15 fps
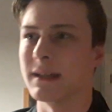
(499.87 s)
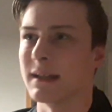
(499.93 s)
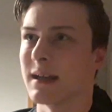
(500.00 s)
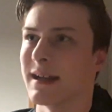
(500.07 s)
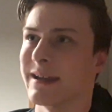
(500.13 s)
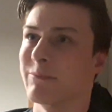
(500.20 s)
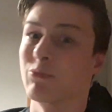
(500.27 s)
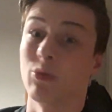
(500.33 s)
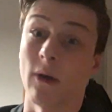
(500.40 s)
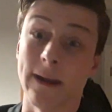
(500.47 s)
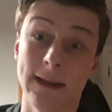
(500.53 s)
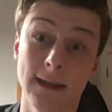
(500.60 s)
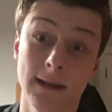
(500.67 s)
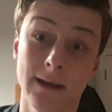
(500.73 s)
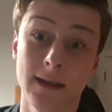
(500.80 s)
a
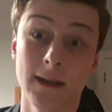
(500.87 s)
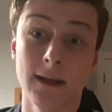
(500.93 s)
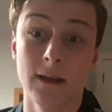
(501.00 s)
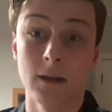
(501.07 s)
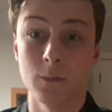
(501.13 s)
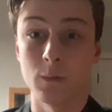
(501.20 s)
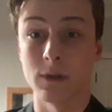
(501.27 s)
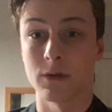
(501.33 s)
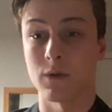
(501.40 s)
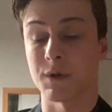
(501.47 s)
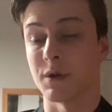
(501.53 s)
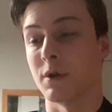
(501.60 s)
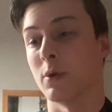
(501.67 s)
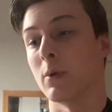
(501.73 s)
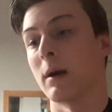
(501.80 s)
break with Doctor
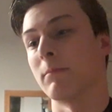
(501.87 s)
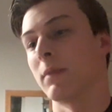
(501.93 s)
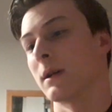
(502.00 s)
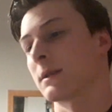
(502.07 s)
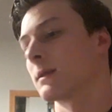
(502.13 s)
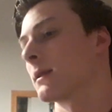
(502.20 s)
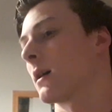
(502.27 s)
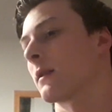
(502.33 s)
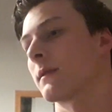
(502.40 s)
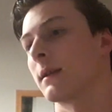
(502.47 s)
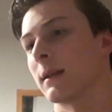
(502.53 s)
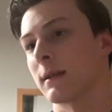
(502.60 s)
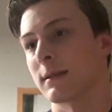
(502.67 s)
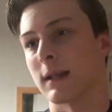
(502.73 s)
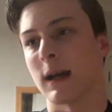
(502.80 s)
Who, and personally I
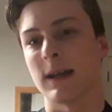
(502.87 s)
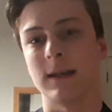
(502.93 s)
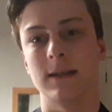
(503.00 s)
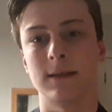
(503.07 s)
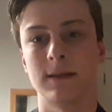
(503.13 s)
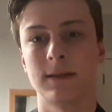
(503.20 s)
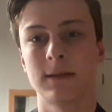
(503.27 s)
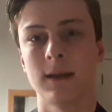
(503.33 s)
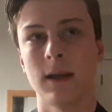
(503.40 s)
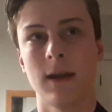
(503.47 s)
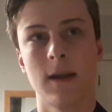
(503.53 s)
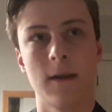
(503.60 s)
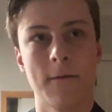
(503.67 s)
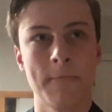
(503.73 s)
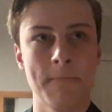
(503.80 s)
think that is
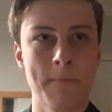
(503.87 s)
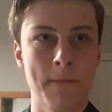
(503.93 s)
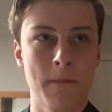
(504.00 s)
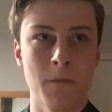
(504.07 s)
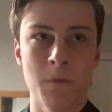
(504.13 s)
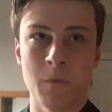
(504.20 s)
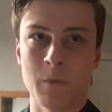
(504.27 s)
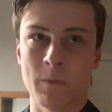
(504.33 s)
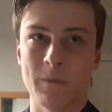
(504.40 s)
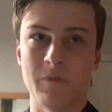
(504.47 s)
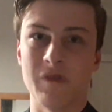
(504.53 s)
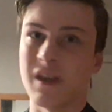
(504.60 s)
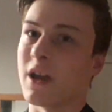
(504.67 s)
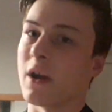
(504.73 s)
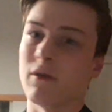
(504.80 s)

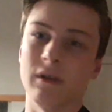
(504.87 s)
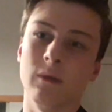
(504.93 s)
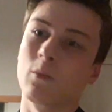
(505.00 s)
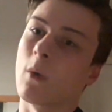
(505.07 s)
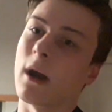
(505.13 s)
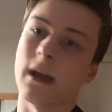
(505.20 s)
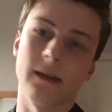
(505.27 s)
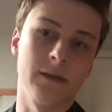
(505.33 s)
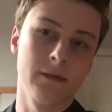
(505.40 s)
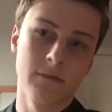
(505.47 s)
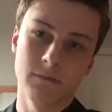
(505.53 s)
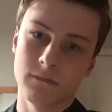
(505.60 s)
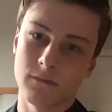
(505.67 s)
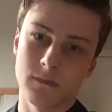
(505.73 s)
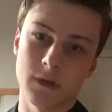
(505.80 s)
the only way
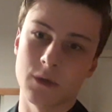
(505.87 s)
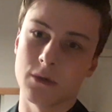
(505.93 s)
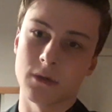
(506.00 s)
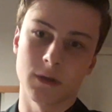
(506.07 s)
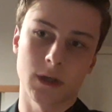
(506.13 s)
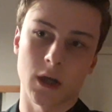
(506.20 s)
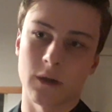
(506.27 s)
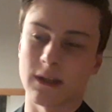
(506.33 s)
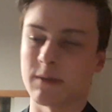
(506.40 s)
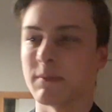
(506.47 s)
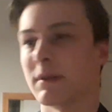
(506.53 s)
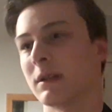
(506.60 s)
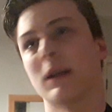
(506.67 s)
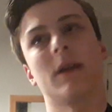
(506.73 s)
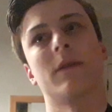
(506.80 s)
you can go. There's
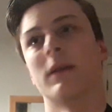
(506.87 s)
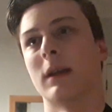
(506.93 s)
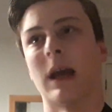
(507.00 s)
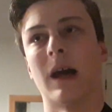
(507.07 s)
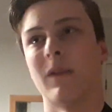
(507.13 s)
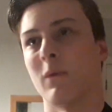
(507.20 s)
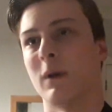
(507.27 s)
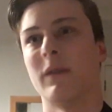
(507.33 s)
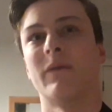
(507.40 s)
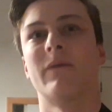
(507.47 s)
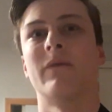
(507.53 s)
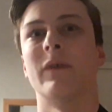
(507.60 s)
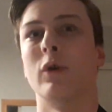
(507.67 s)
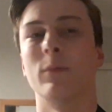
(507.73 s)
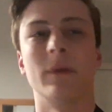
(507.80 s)
been nothing out of the way of
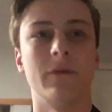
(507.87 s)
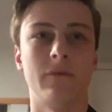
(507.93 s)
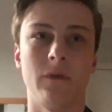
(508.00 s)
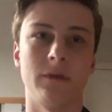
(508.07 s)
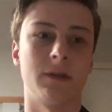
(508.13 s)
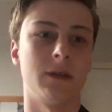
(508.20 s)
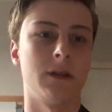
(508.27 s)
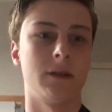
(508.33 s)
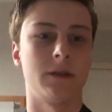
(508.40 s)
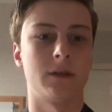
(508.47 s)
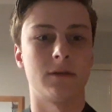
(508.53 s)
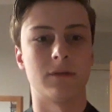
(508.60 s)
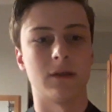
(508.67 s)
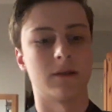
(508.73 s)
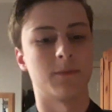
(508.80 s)
filming
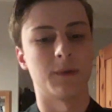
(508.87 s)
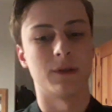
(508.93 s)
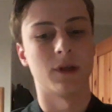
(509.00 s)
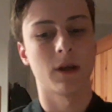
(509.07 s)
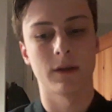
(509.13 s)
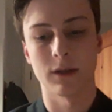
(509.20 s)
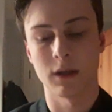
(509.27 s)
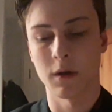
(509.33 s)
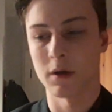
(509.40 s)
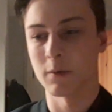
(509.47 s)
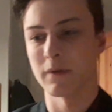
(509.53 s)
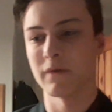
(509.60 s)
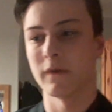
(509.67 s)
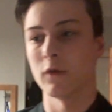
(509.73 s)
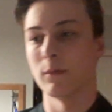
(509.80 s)
footage. There's been nothing going on
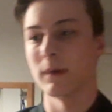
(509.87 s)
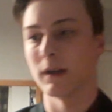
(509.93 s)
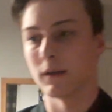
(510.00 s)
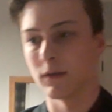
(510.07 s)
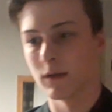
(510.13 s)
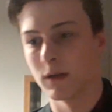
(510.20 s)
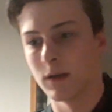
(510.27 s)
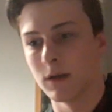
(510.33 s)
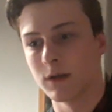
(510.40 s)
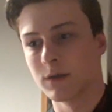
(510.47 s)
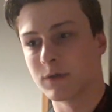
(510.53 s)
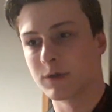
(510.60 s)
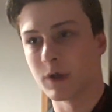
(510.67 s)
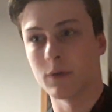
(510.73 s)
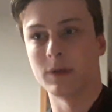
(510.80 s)
with filming.
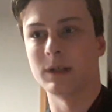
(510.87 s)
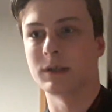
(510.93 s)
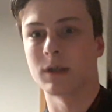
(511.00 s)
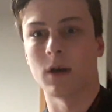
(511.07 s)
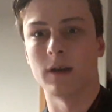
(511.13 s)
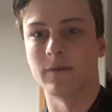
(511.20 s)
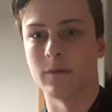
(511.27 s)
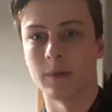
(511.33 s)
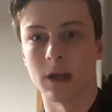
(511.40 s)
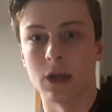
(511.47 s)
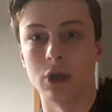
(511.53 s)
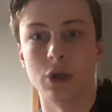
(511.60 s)
Jodie started filming